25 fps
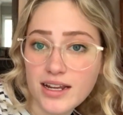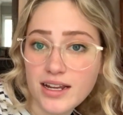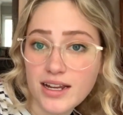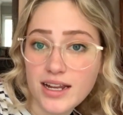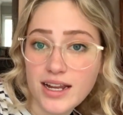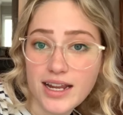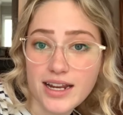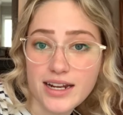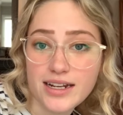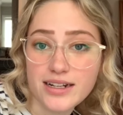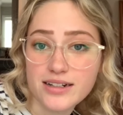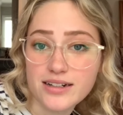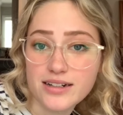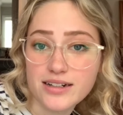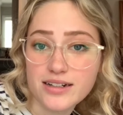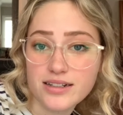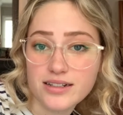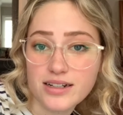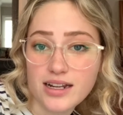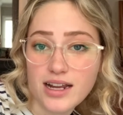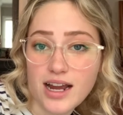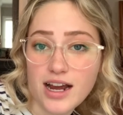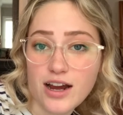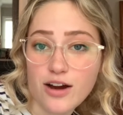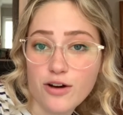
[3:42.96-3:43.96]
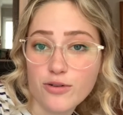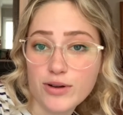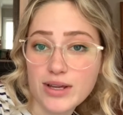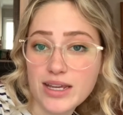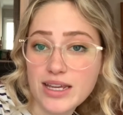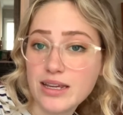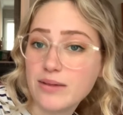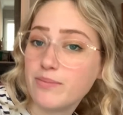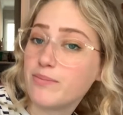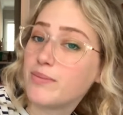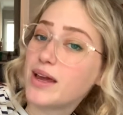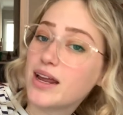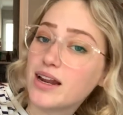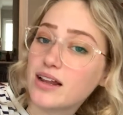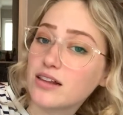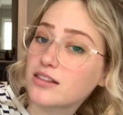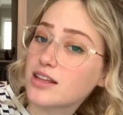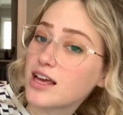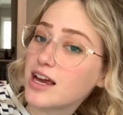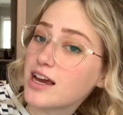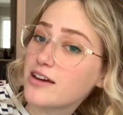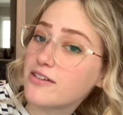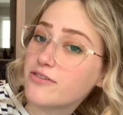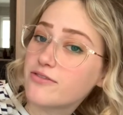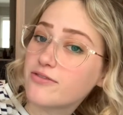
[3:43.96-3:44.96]
and how he made a
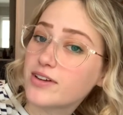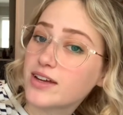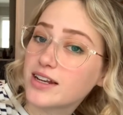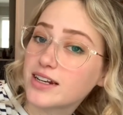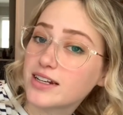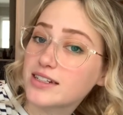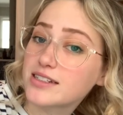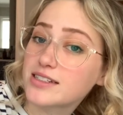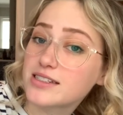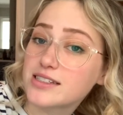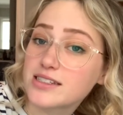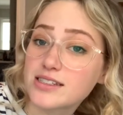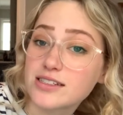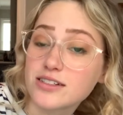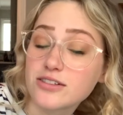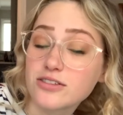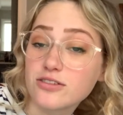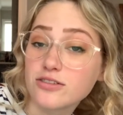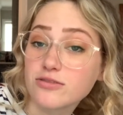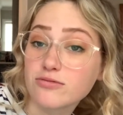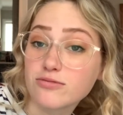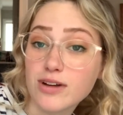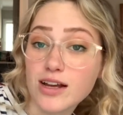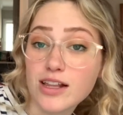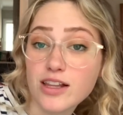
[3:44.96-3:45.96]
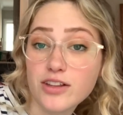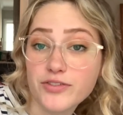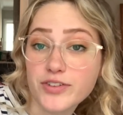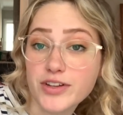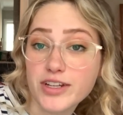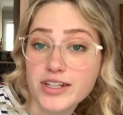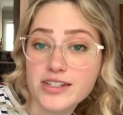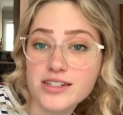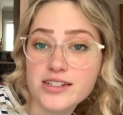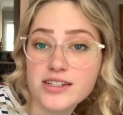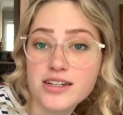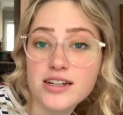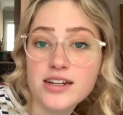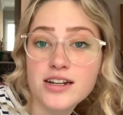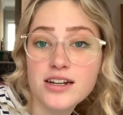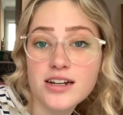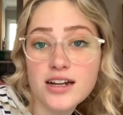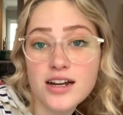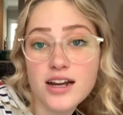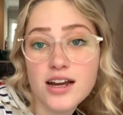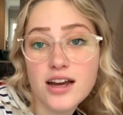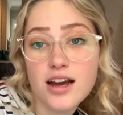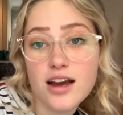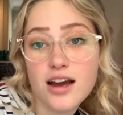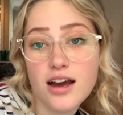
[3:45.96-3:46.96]
life and is still relevant,
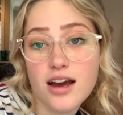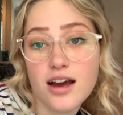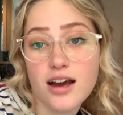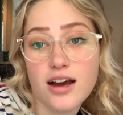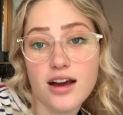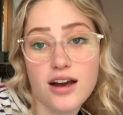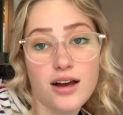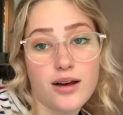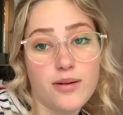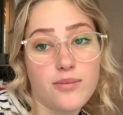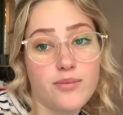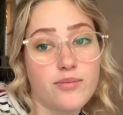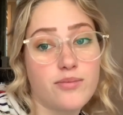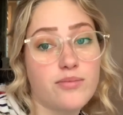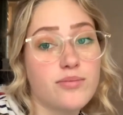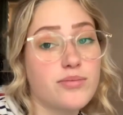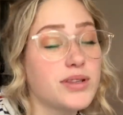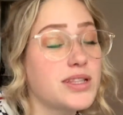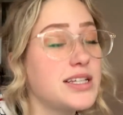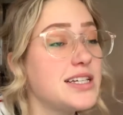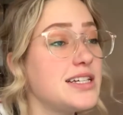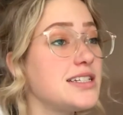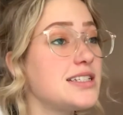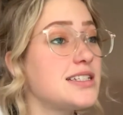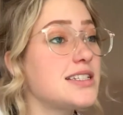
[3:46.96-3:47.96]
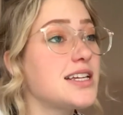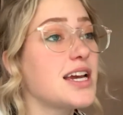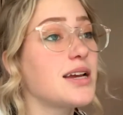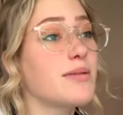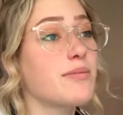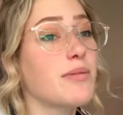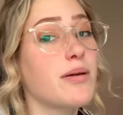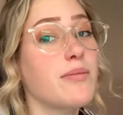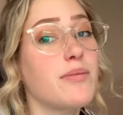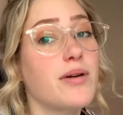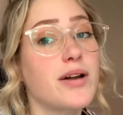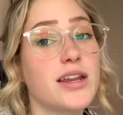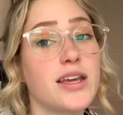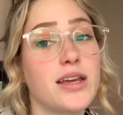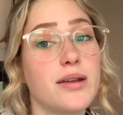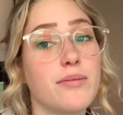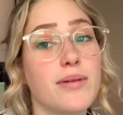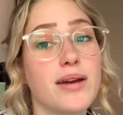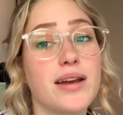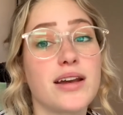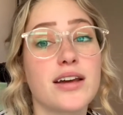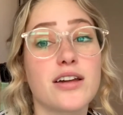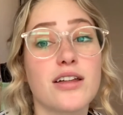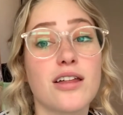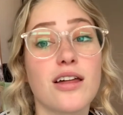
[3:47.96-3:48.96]
please take my money and
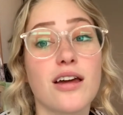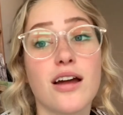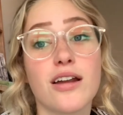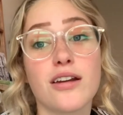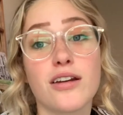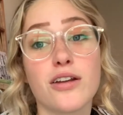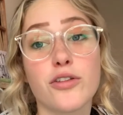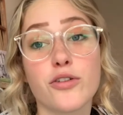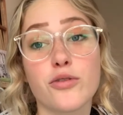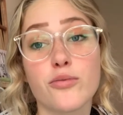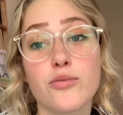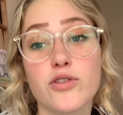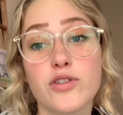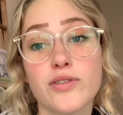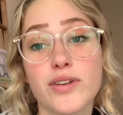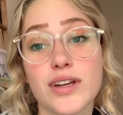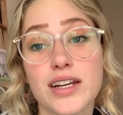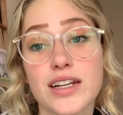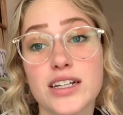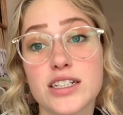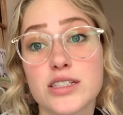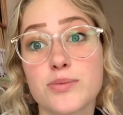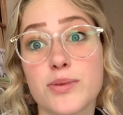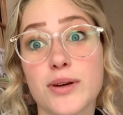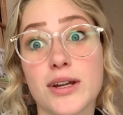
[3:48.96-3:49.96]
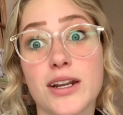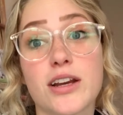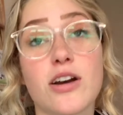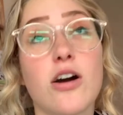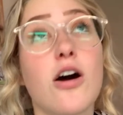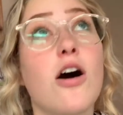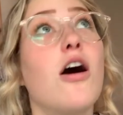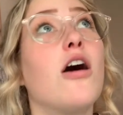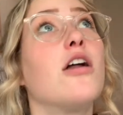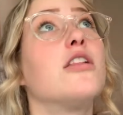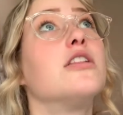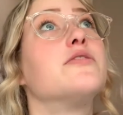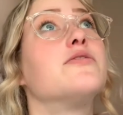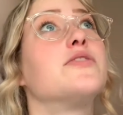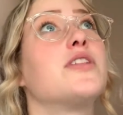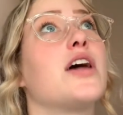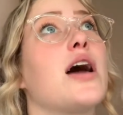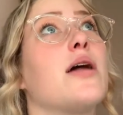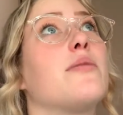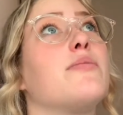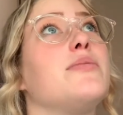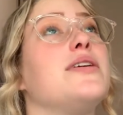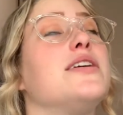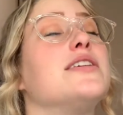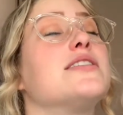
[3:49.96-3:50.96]
make another movie explaining all of
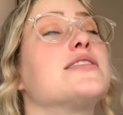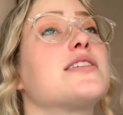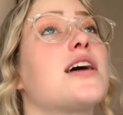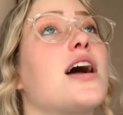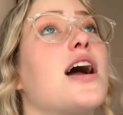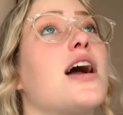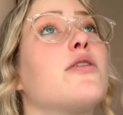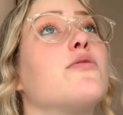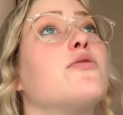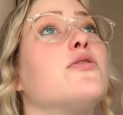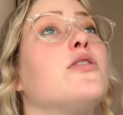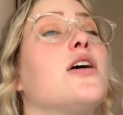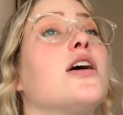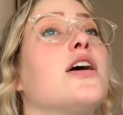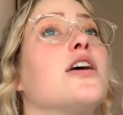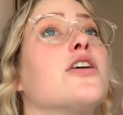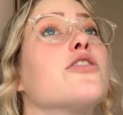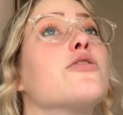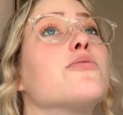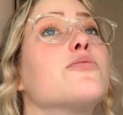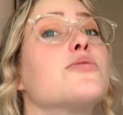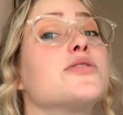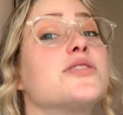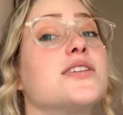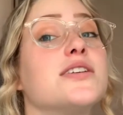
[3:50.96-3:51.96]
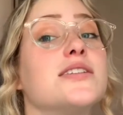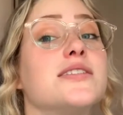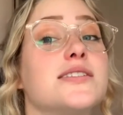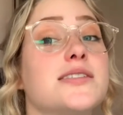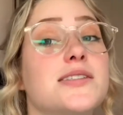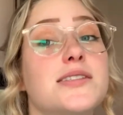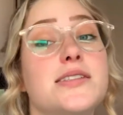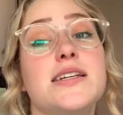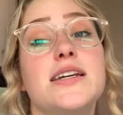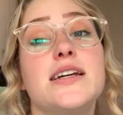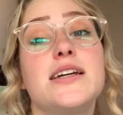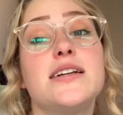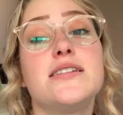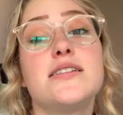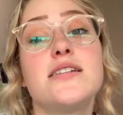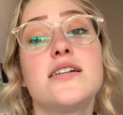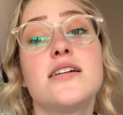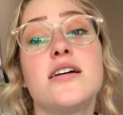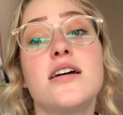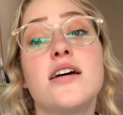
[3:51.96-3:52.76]
that because I will 100% see it.